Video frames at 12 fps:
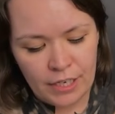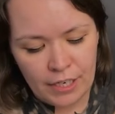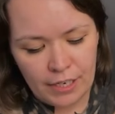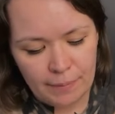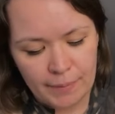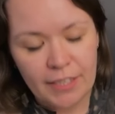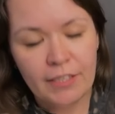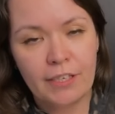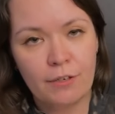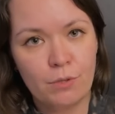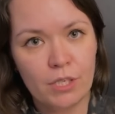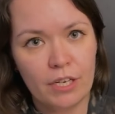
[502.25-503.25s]
I'm gonna
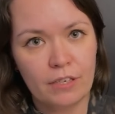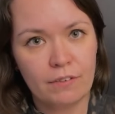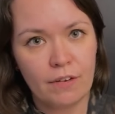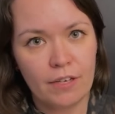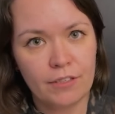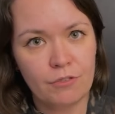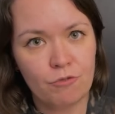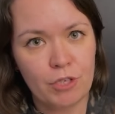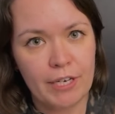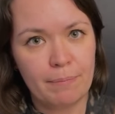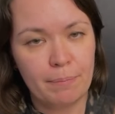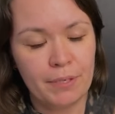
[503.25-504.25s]
use it on a
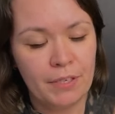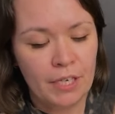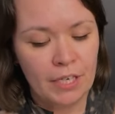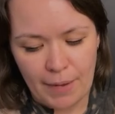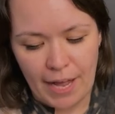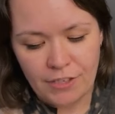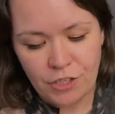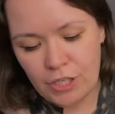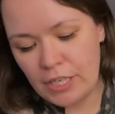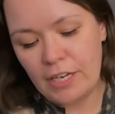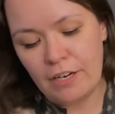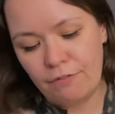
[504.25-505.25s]
trip. I just
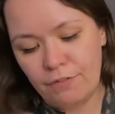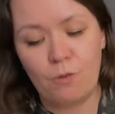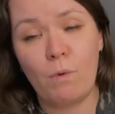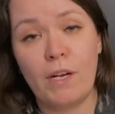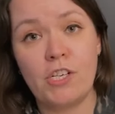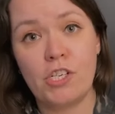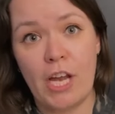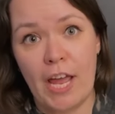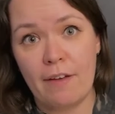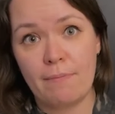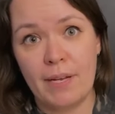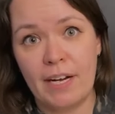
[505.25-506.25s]
need it for one
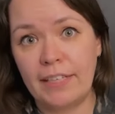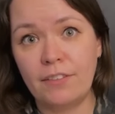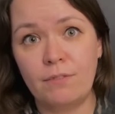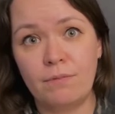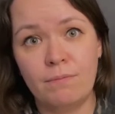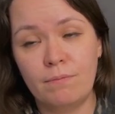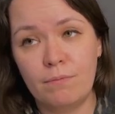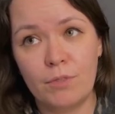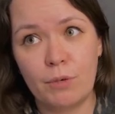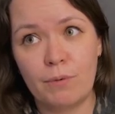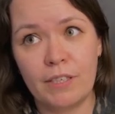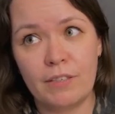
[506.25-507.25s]
jam and I
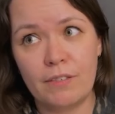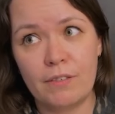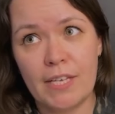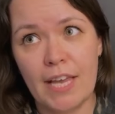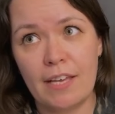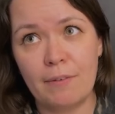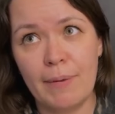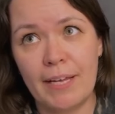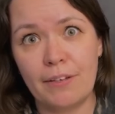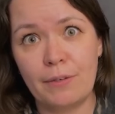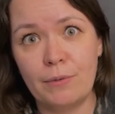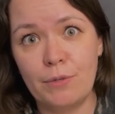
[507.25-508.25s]
don't wanna take my
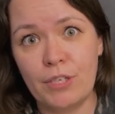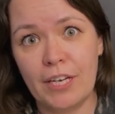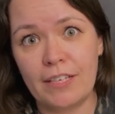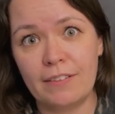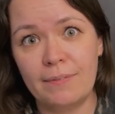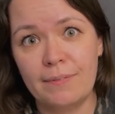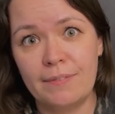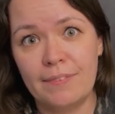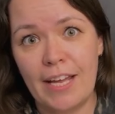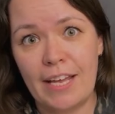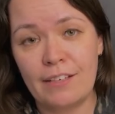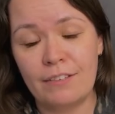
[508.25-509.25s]
acoustic
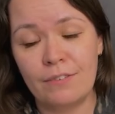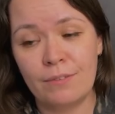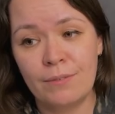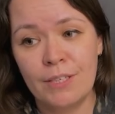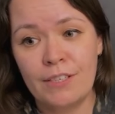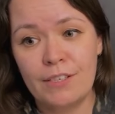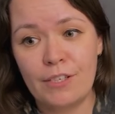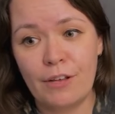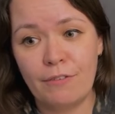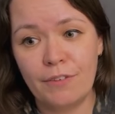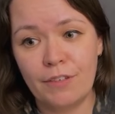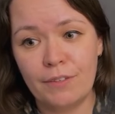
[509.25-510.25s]
and
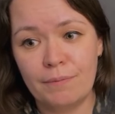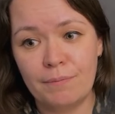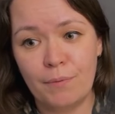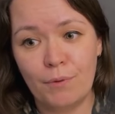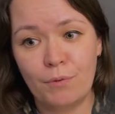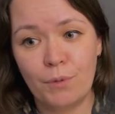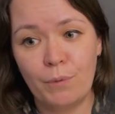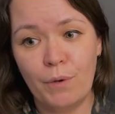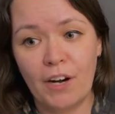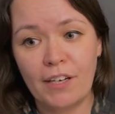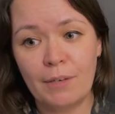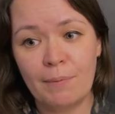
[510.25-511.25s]
suffer through
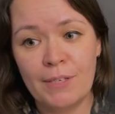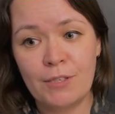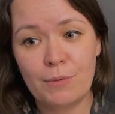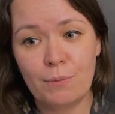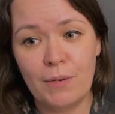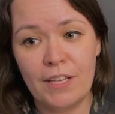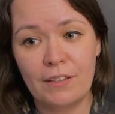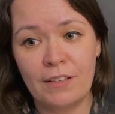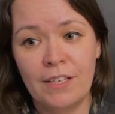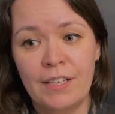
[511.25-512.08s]
arguments with